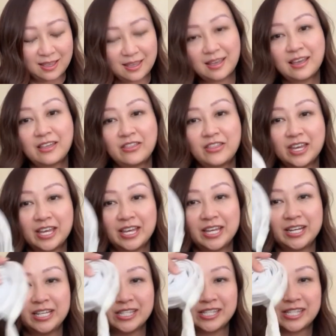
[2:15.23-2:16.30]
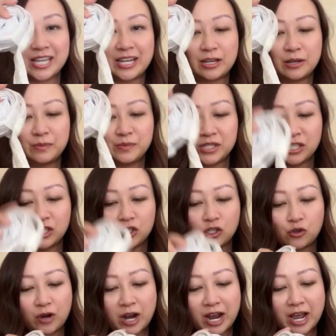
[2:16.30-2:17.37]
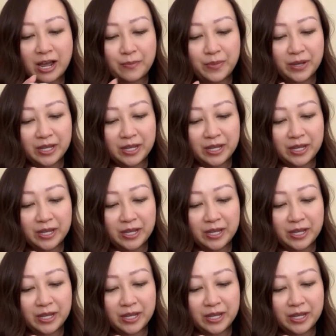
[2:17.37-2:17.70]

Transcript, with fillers: And then inside comes the strap.